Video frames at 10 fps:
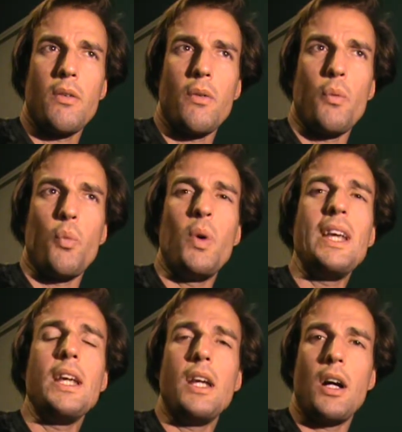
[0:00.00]

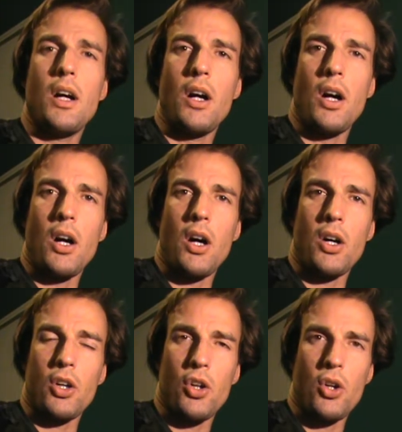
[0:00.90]
we
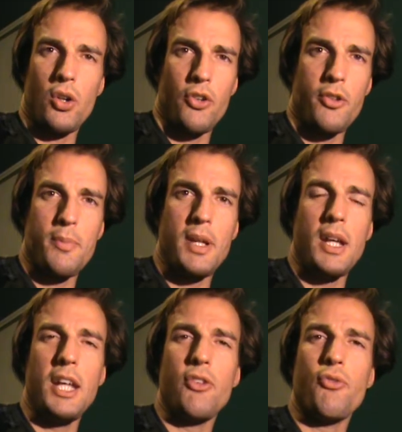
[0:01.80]
are called to be
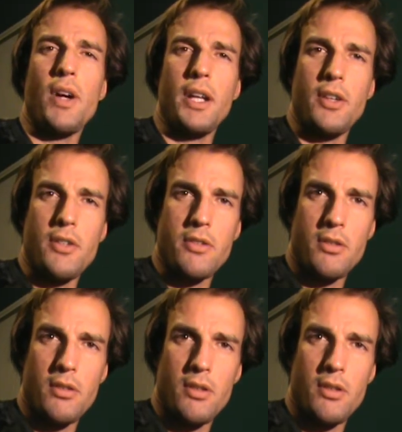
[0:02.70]
inviters,